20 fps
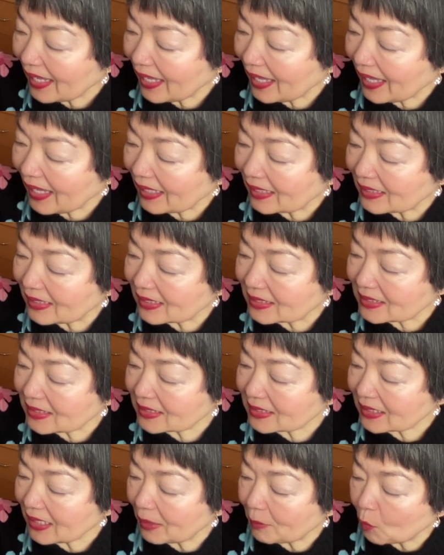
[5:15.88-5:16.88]
And this
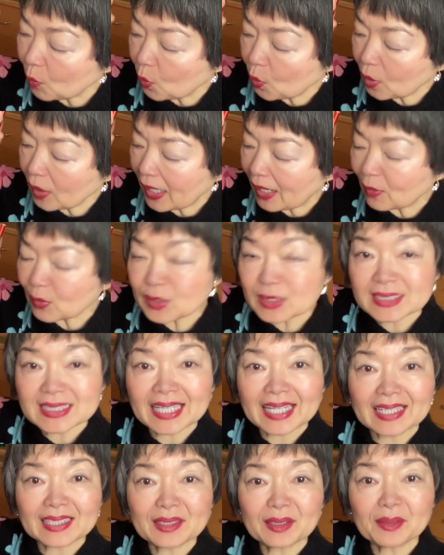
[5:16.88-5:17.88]
is a more
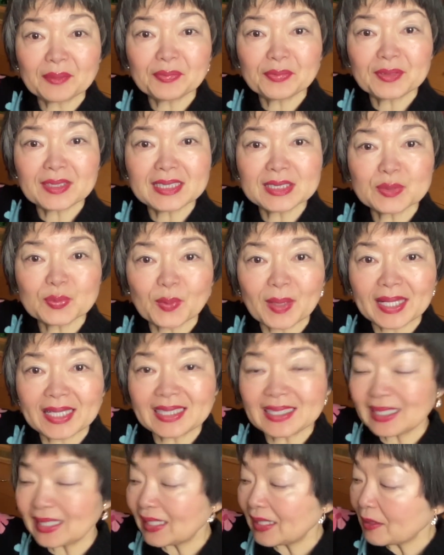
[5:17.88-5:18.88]
outside of this
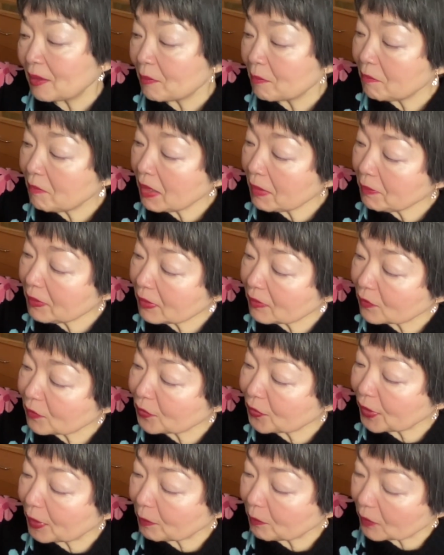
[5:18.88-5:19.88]
one. Maybe
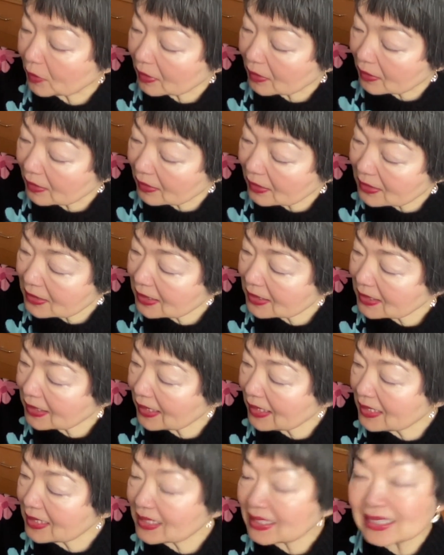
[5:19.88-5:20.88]
from, this is
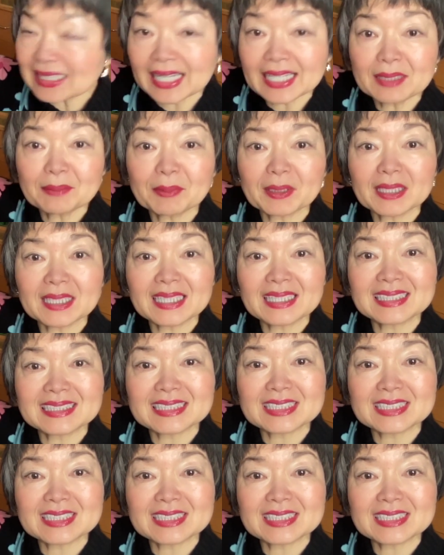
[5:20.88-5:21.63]
inside, but it